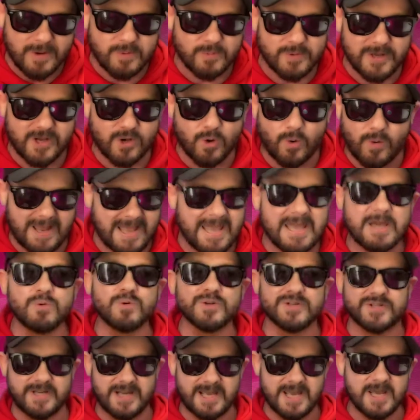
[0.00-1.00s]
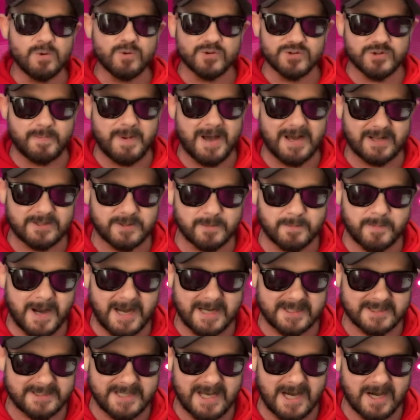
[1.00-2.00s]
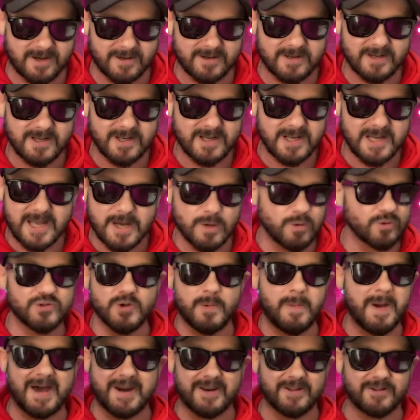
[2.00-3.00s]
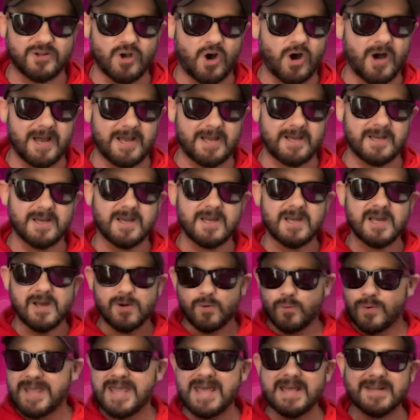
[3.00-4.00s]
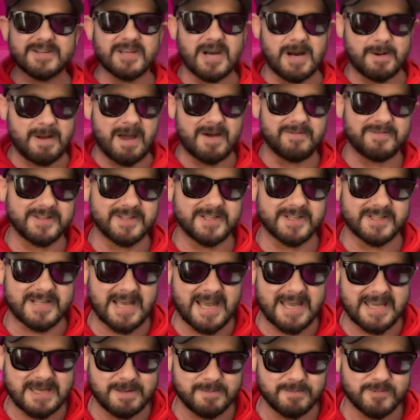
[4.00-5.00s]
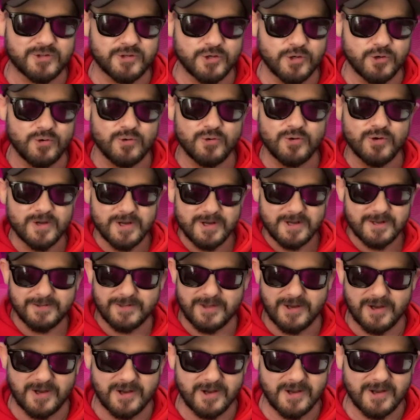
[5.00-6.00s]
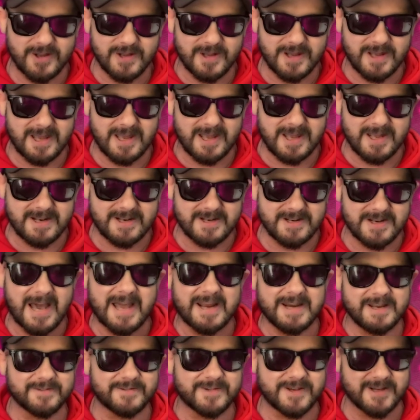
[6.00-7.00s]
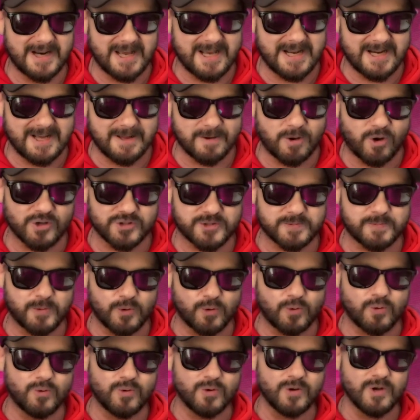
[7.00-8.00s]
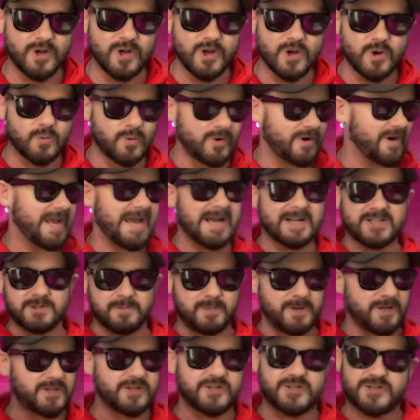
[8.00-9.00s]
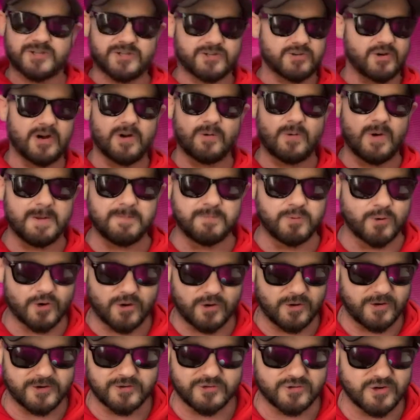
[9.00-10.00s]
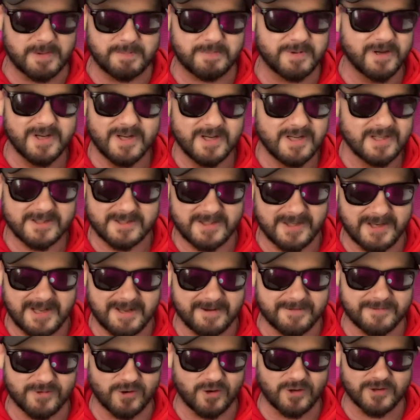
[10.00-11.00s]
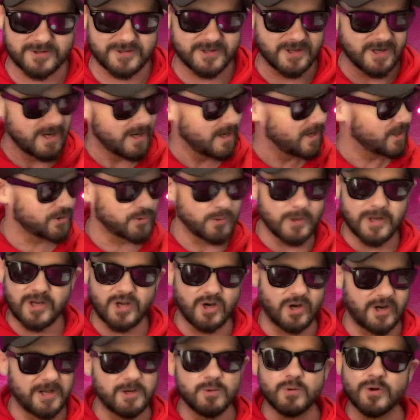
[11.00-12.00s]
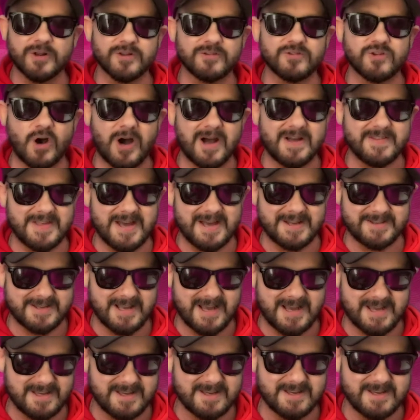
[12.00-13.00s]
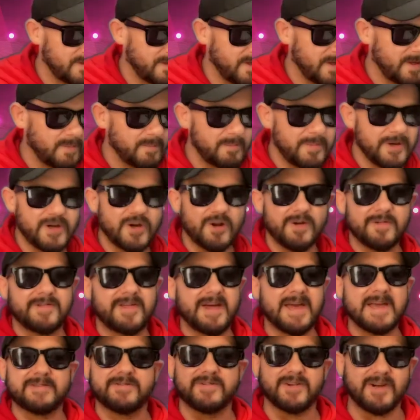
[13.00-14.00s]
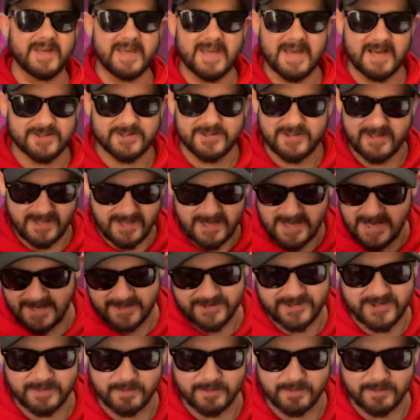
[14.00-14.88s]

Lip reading: we go, he was about to pass out. He was about to die. We ended up having to take him to the native Canadian hospital, where he had to be straight away put on a drip to defrost. Swear to God, he would have died that day. But, you know, thankfully he had some